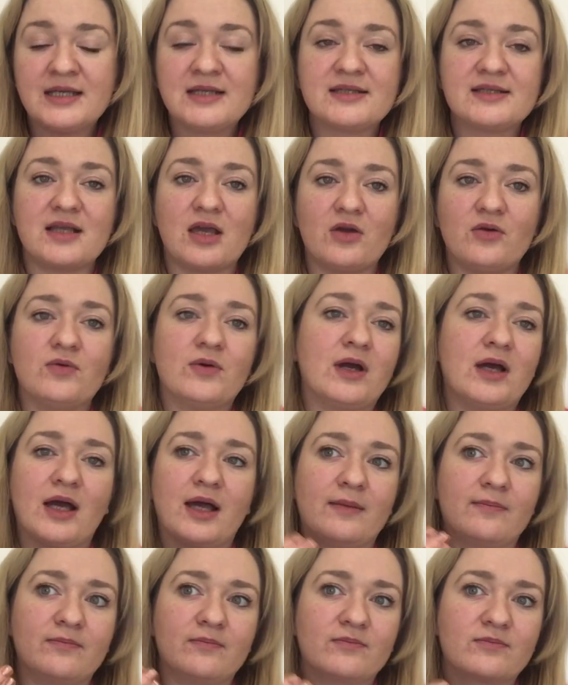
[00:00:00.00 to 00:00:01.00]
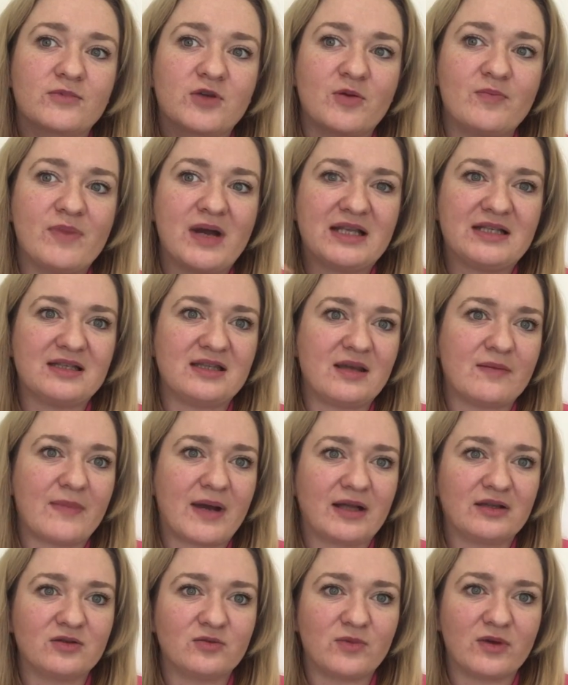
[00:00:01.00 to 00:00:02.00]
So compared to the
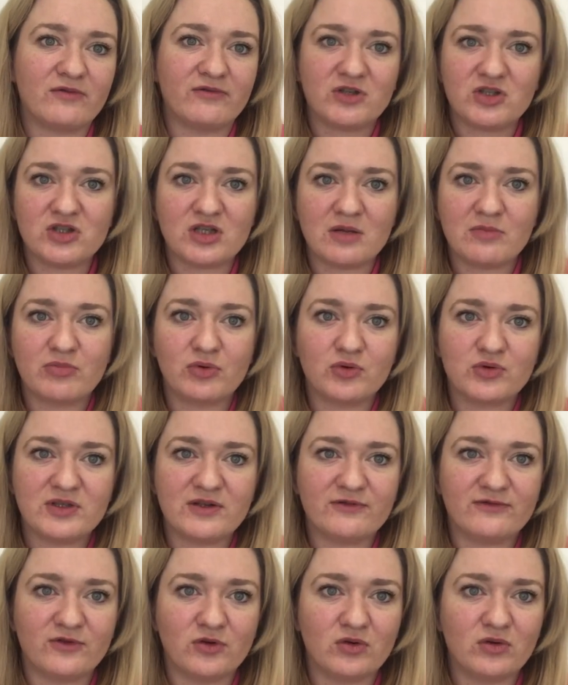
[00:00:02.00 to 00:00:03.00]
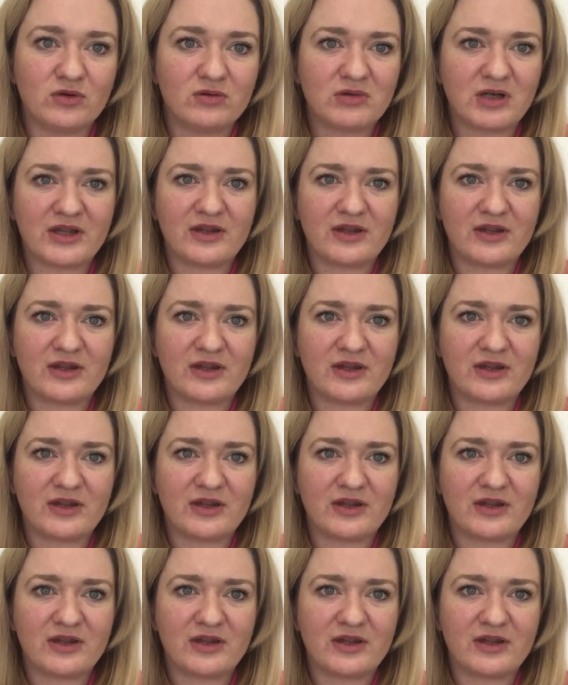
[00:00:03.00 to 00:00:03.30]
amount that we originally bought it for,